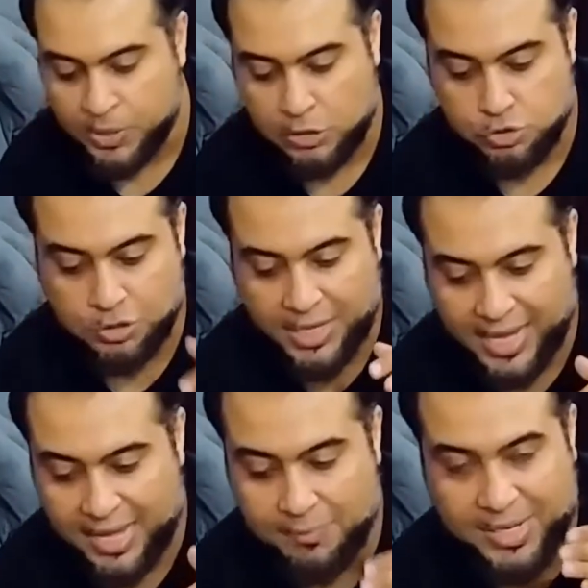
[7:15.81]
So the
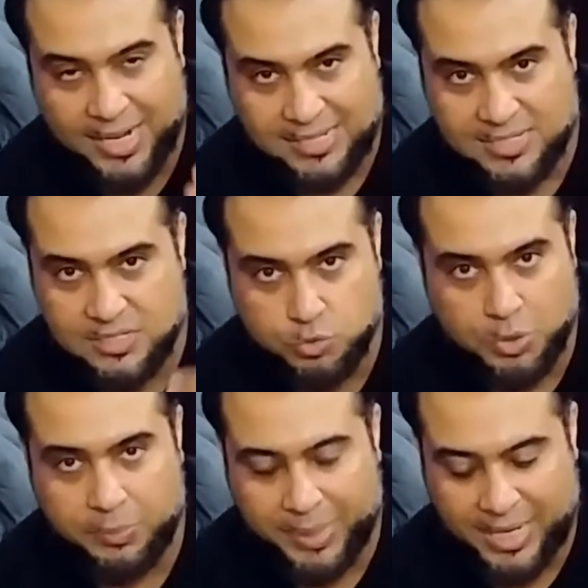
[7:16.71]
game in essence
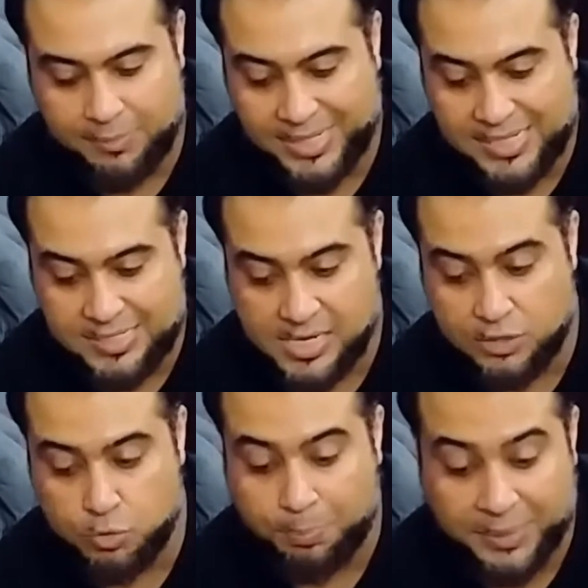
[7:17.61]
will become easier
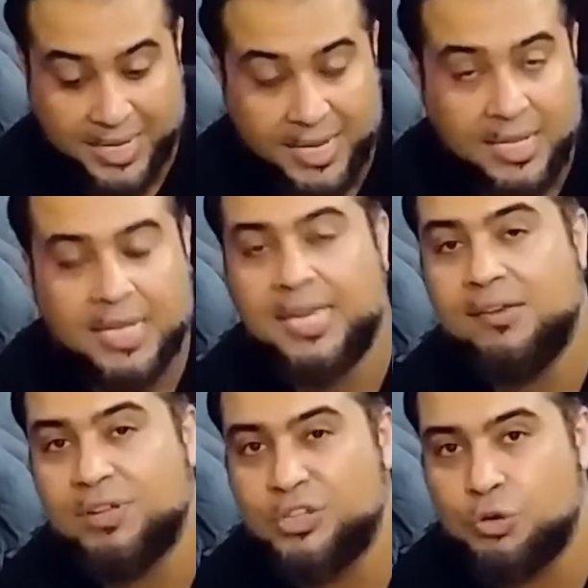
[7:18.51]
to play,
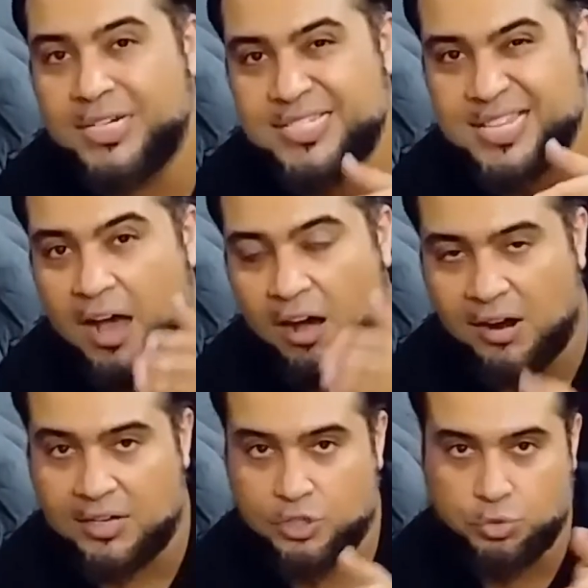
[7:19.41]
even though it's
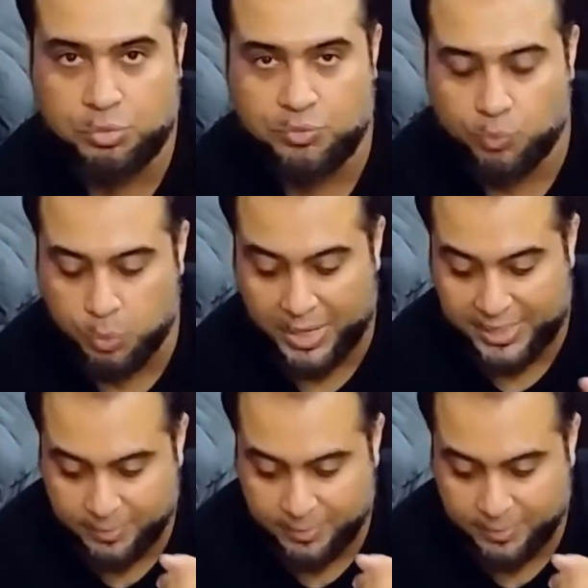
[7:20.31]
hard to win.